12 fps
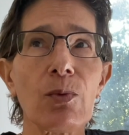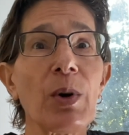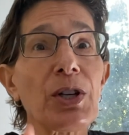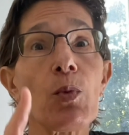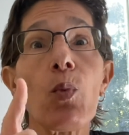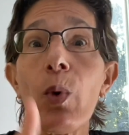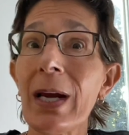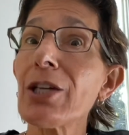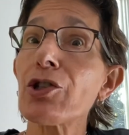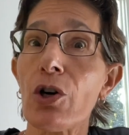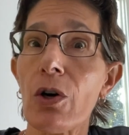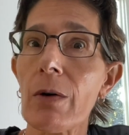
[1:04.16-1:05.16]
which wheat
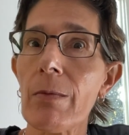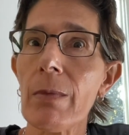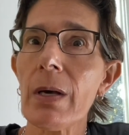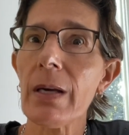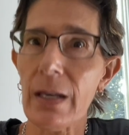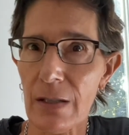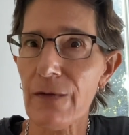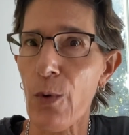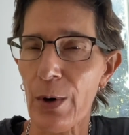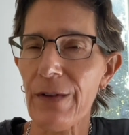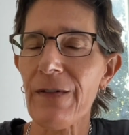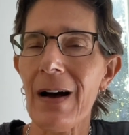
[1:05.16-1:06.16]
germ is
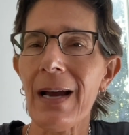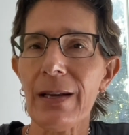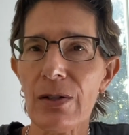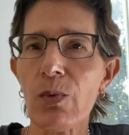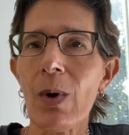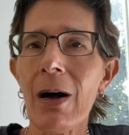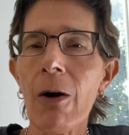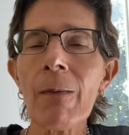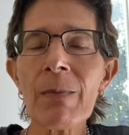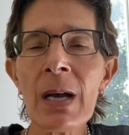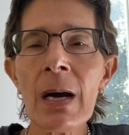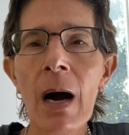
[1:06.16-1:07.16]
fortified as well.
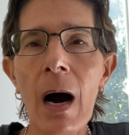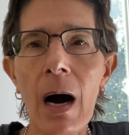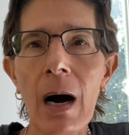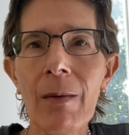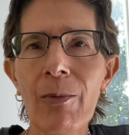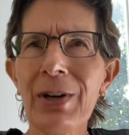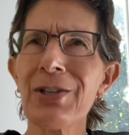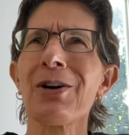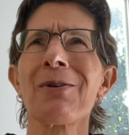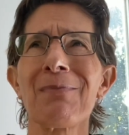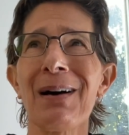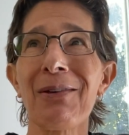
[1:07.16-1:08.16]
Wheat
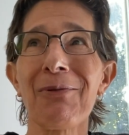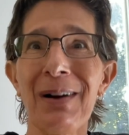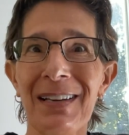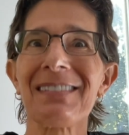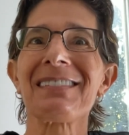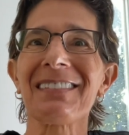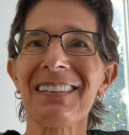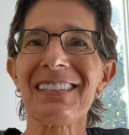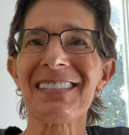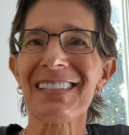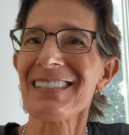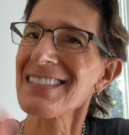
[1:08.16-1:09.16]
germ, by the way, is
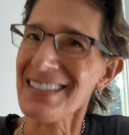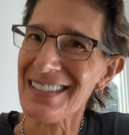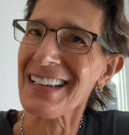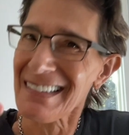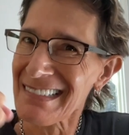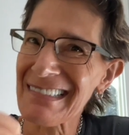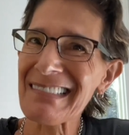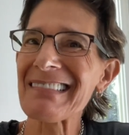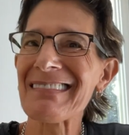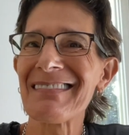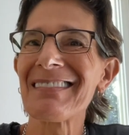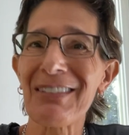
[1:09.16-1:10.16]
delicious. Just like
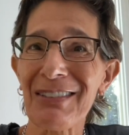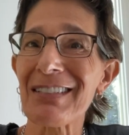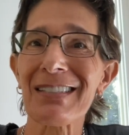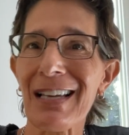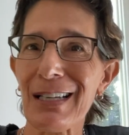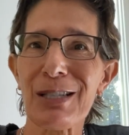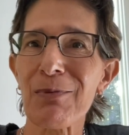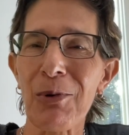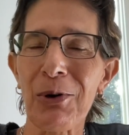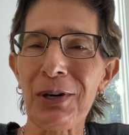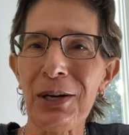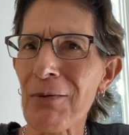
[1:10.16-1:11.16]
you could just like spoon
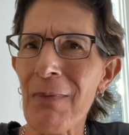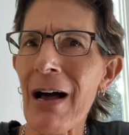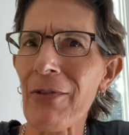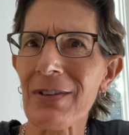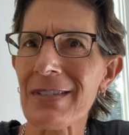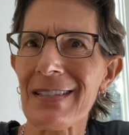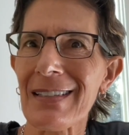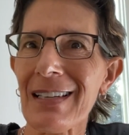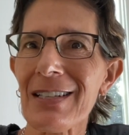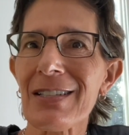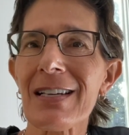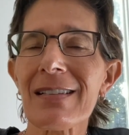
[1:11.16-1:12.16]
it in your mouth. It's
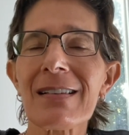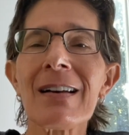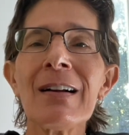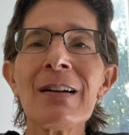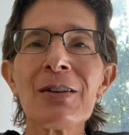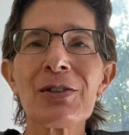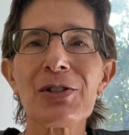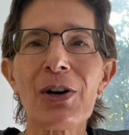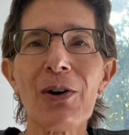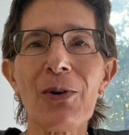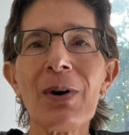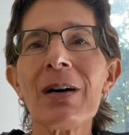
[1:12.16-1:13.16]
delicious.
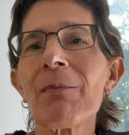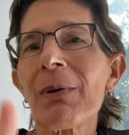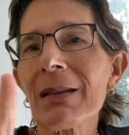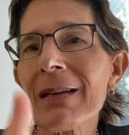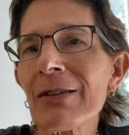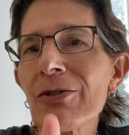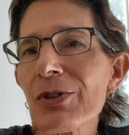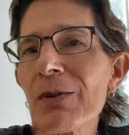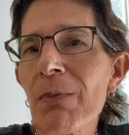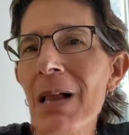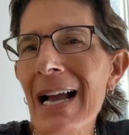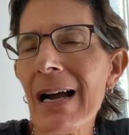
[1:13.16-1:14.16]
So, but lentils and
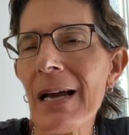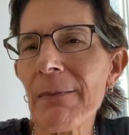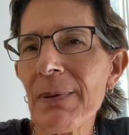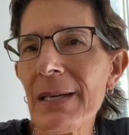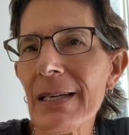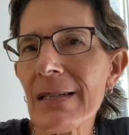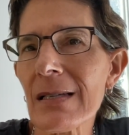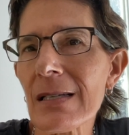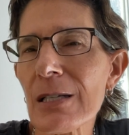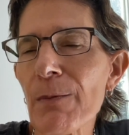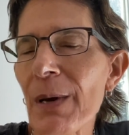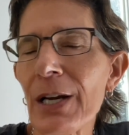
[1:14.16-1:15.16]
black-eyed peas and
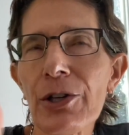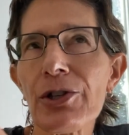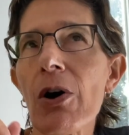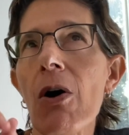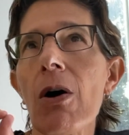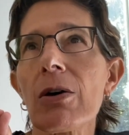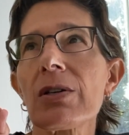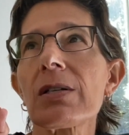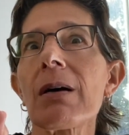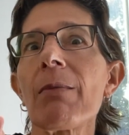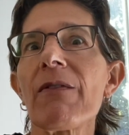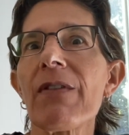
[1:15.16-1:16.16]
spinach are
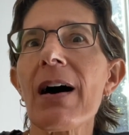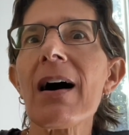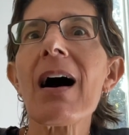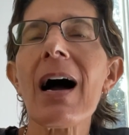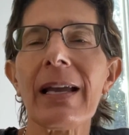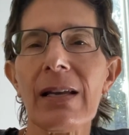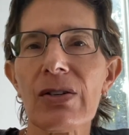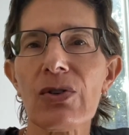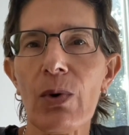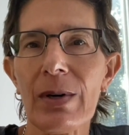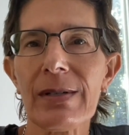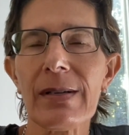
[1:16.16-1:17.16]
some of the highest
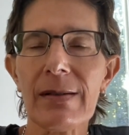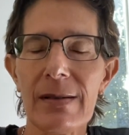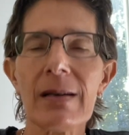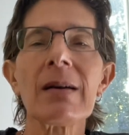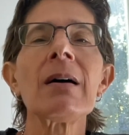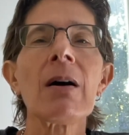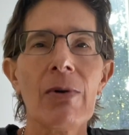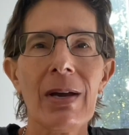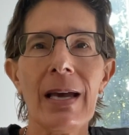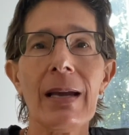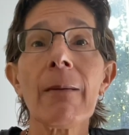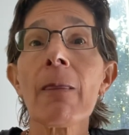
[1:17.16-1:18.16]
sources.
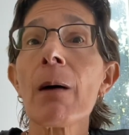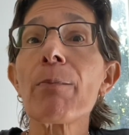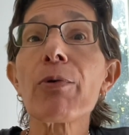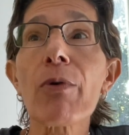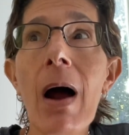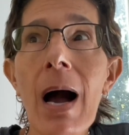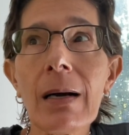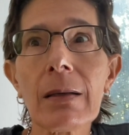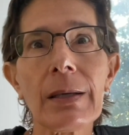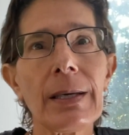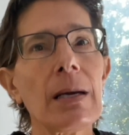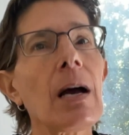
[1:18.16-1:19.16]
Okay,
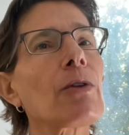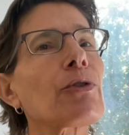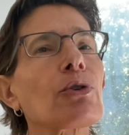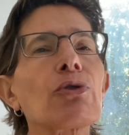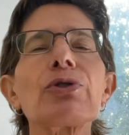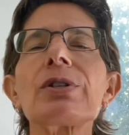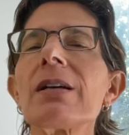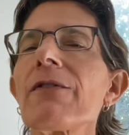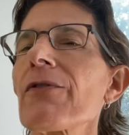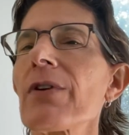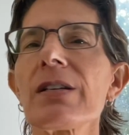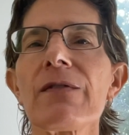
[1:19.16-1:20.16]
broccoli, the
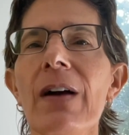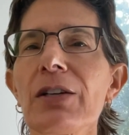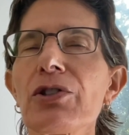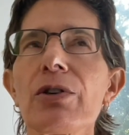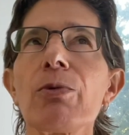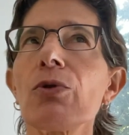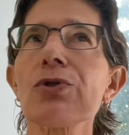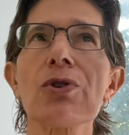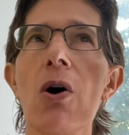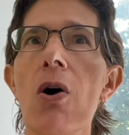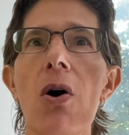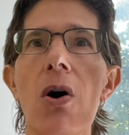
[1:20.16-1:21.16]
cruciferous vegetables
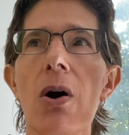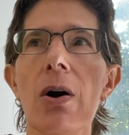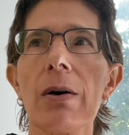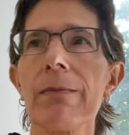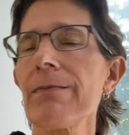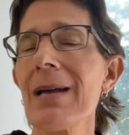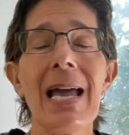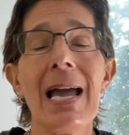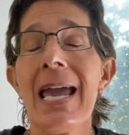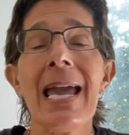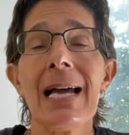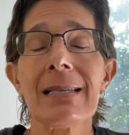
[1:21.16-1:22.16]
are
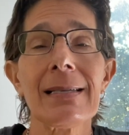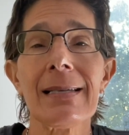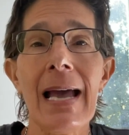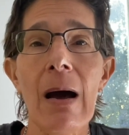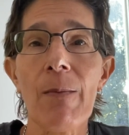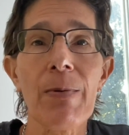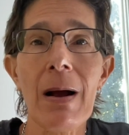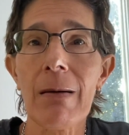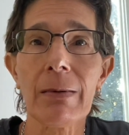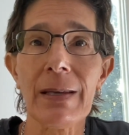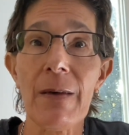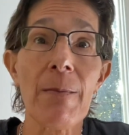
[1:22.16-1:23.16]
hands down
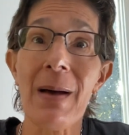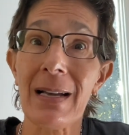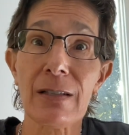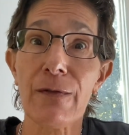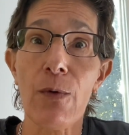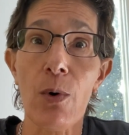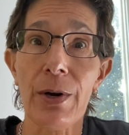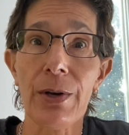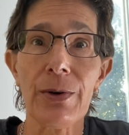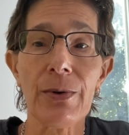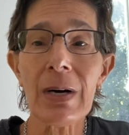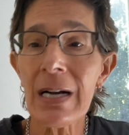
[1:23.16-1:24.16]
probably the best for
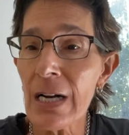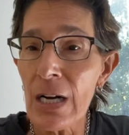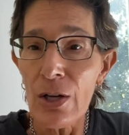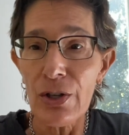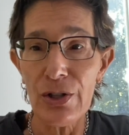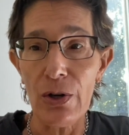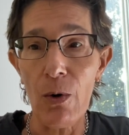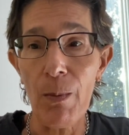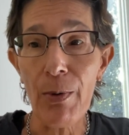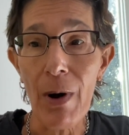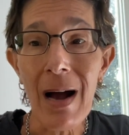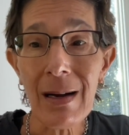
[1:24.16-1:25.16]
you. So
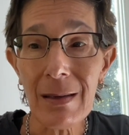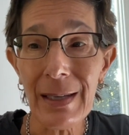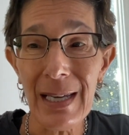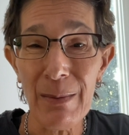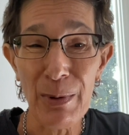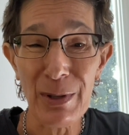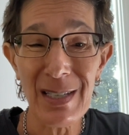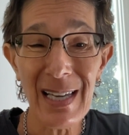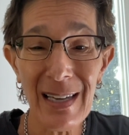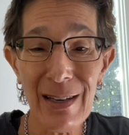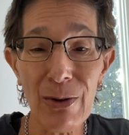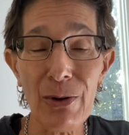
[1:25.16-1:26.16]
broccoli in
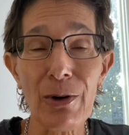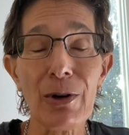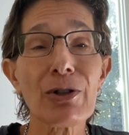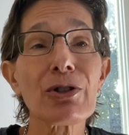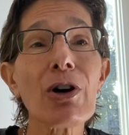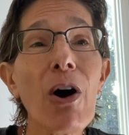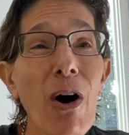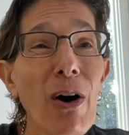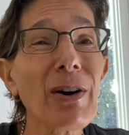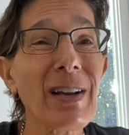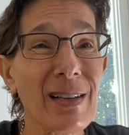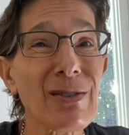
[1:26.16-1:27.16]
particular
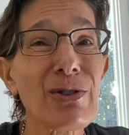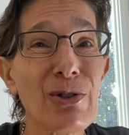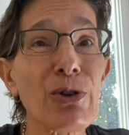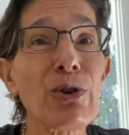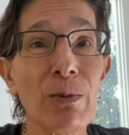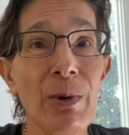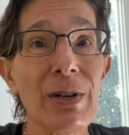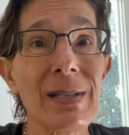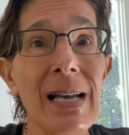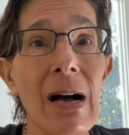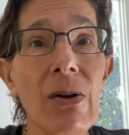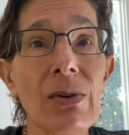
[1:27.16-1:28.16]
targets tumor
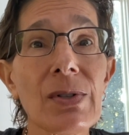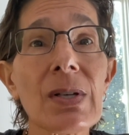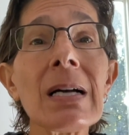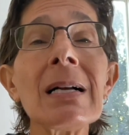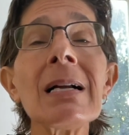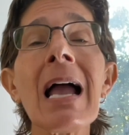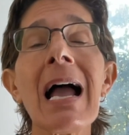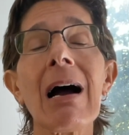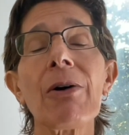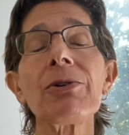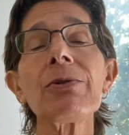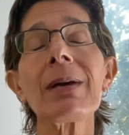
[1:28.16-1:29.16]
cells. How
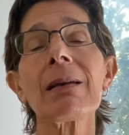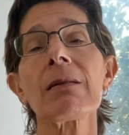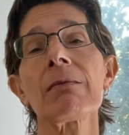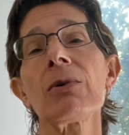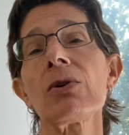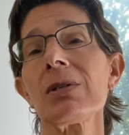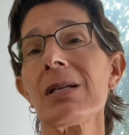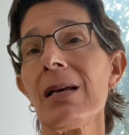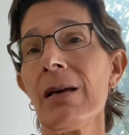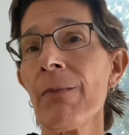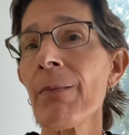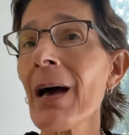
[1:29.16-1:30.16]
you get the most
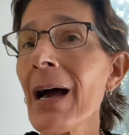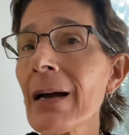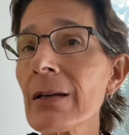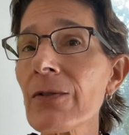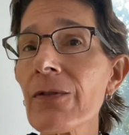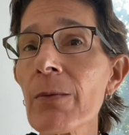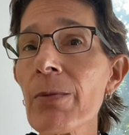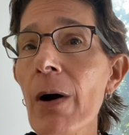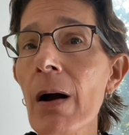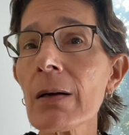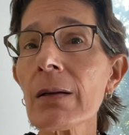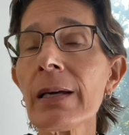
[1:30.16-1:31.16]
impact from
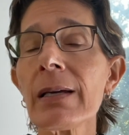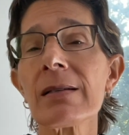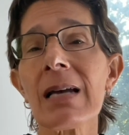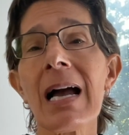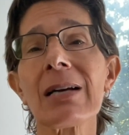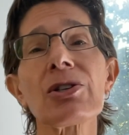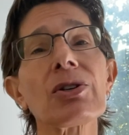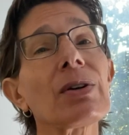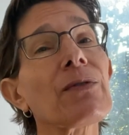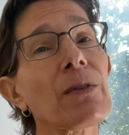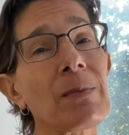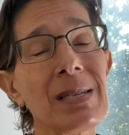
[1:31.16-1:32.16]
broccoli is actually
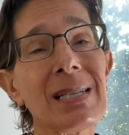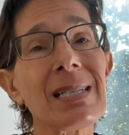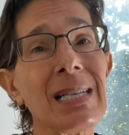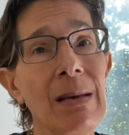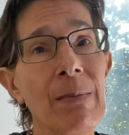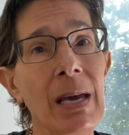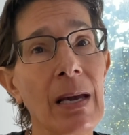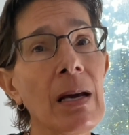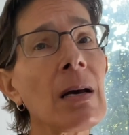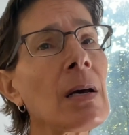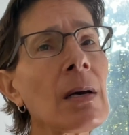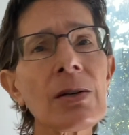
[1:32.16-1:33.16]
from steaming.
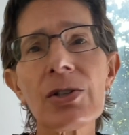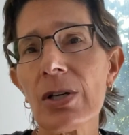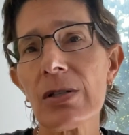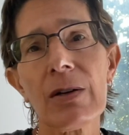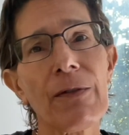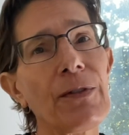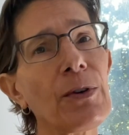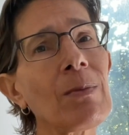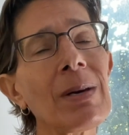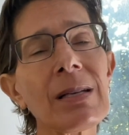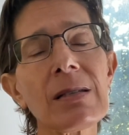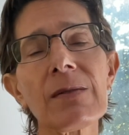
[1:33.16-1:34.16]
Just a few
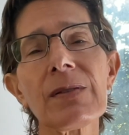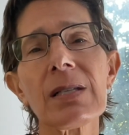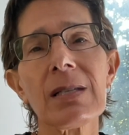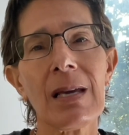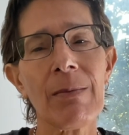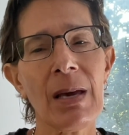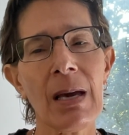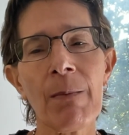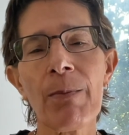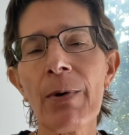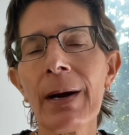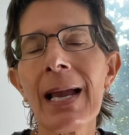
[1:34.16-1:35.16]
minutes of steaming,
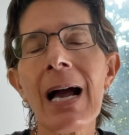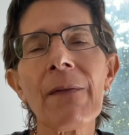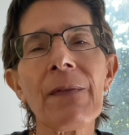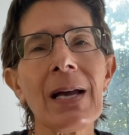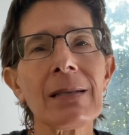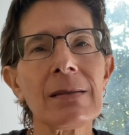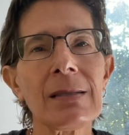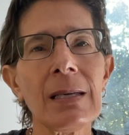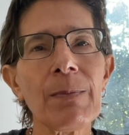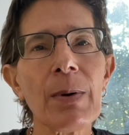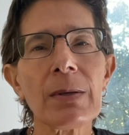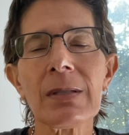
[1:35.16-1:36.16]
bring out that
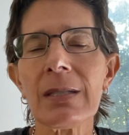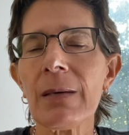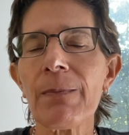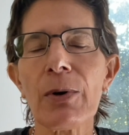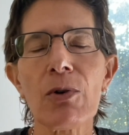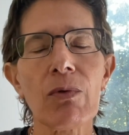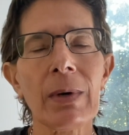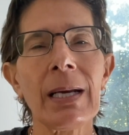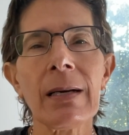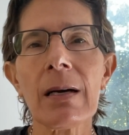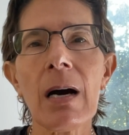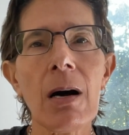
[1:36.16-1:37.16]
deep, deep green
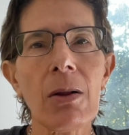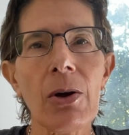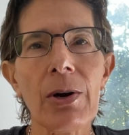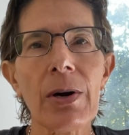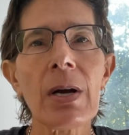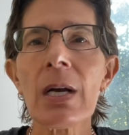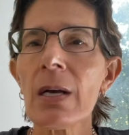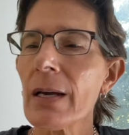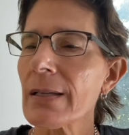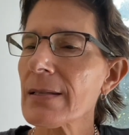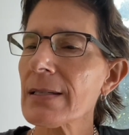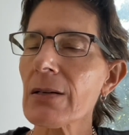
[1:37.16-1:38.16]
color. It
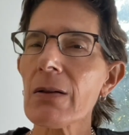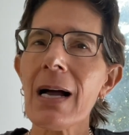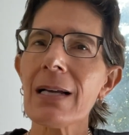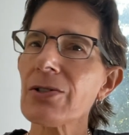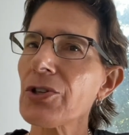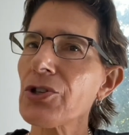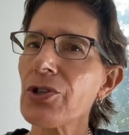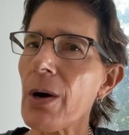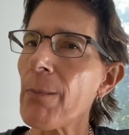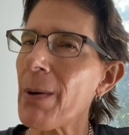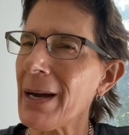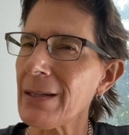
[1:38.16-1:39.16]
still has a
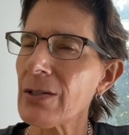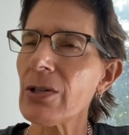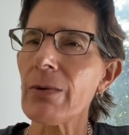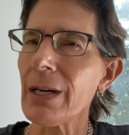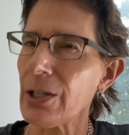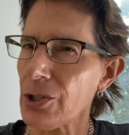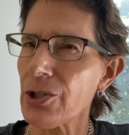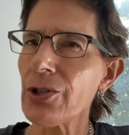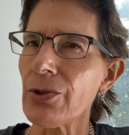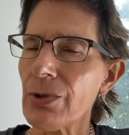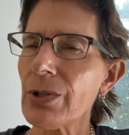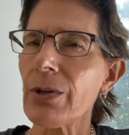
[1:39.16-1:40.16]
bite to it, a chew
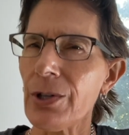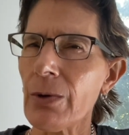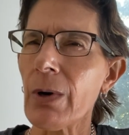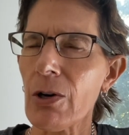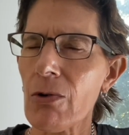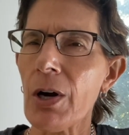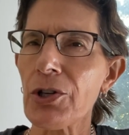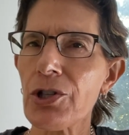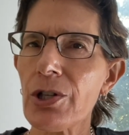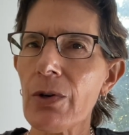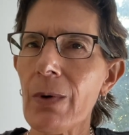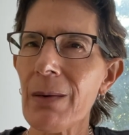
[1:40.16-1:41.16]
to it, a crunch
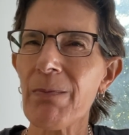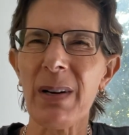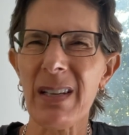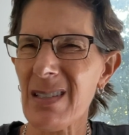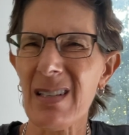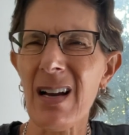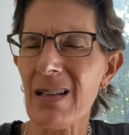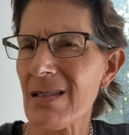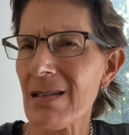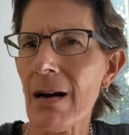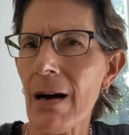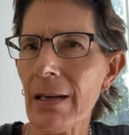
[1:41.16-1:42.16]
to it, but it's not
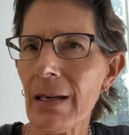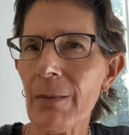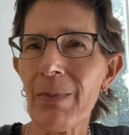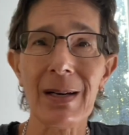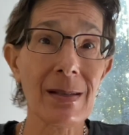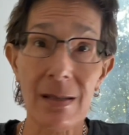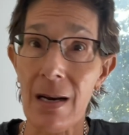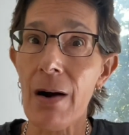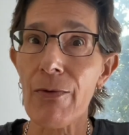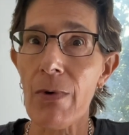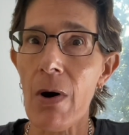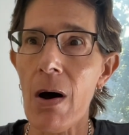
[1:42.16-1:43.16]
soggy, but it's not
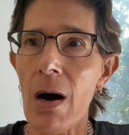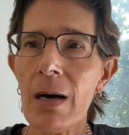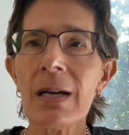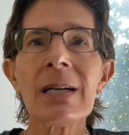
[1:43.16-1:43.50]
raw.